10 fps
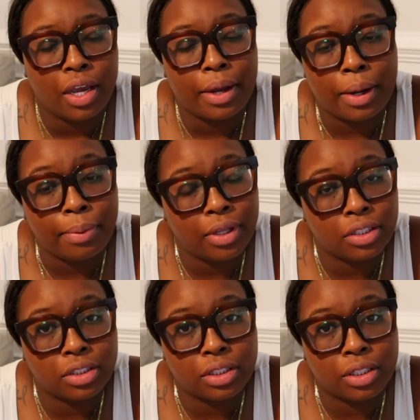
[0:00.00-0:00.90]
i
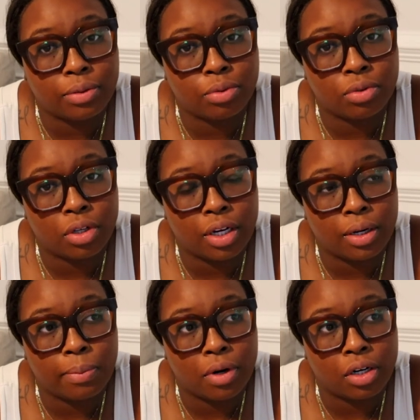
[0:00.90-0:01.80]
probably just end up doing all
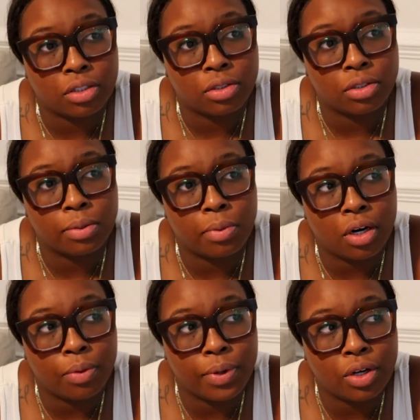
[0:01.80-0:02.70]
that tomorrow. So
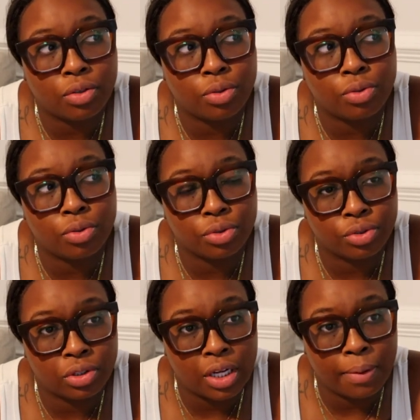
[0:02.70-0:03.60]
tomorrow we're gonna do
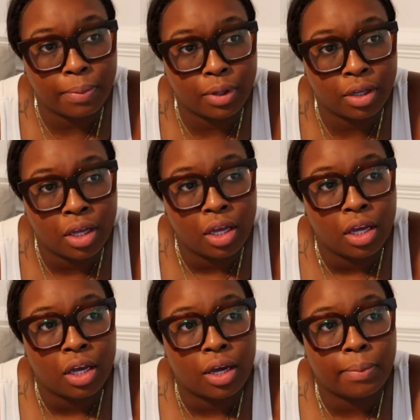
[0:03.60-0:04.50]
grocery shopping.
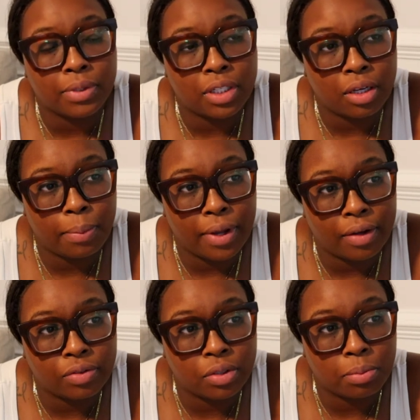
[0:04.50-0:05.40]
I'm gonna take a
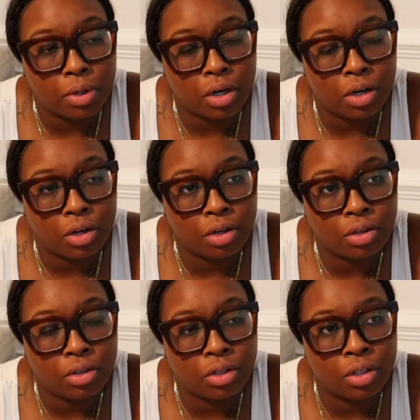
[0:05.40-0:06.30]
bath
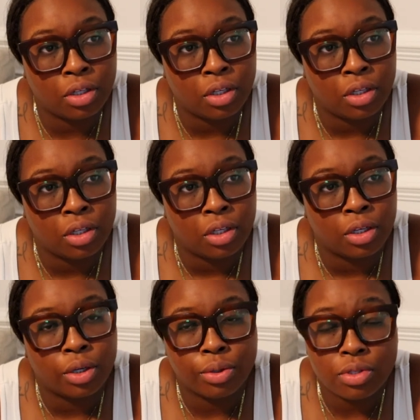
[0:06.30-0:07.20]
tomorrow.
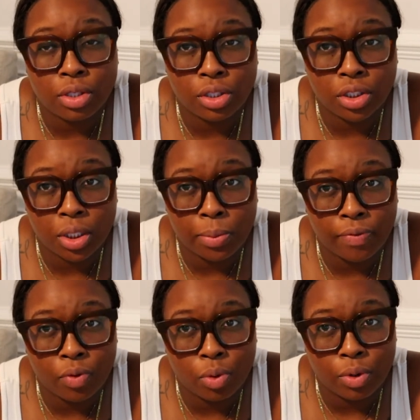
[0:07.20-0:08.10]
Go to the gym,
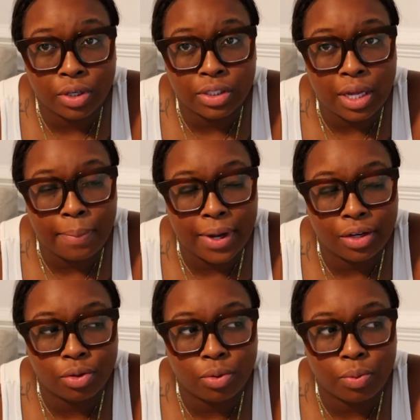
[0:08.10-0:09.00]
of course. I
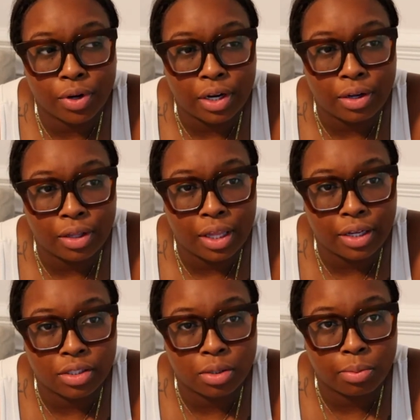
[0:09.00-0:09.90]
might do a workout
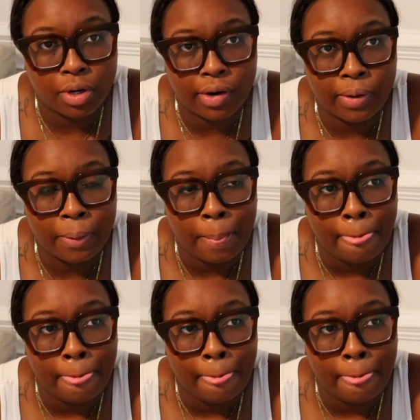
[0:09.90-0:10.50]
class tomorrow